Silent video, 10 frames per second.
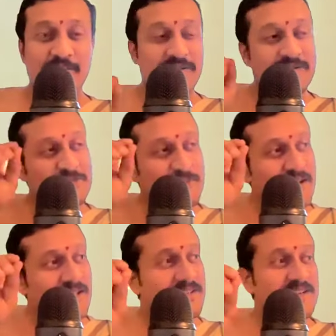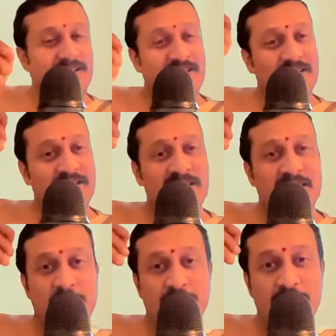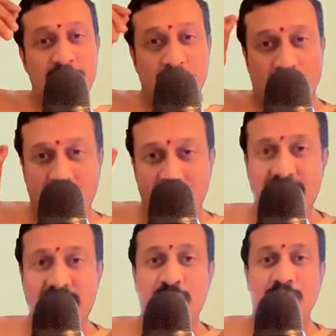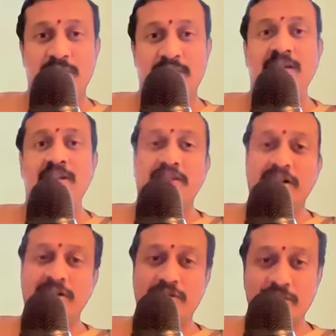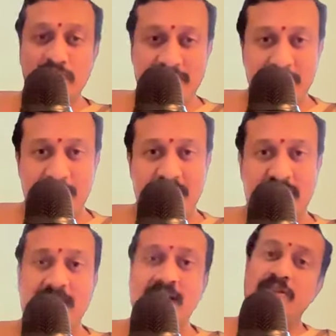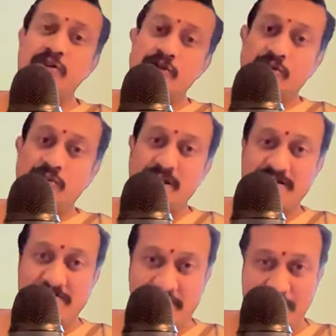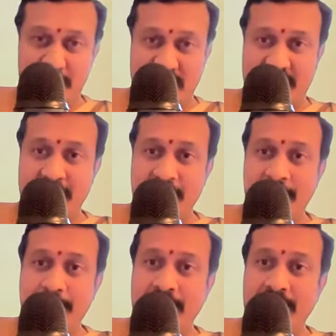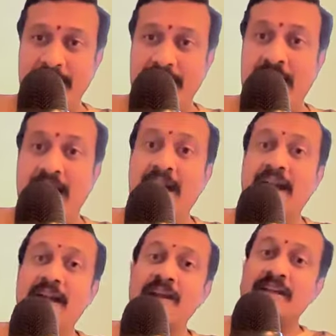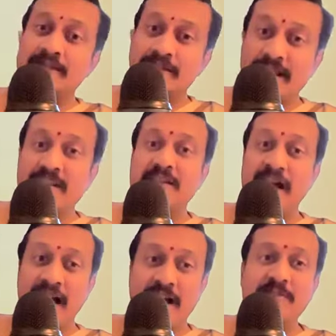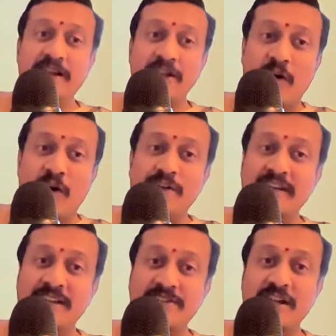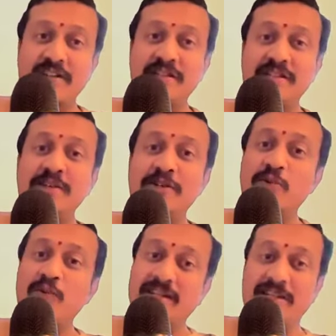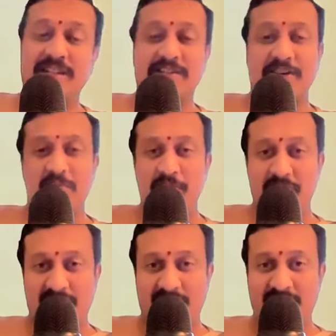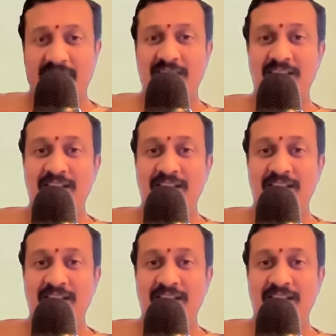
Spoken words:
He mentions very clearly to be born as a human, the two as a male, the two as a Vipra, and then having got initiation into Vaidika Dharma Marga.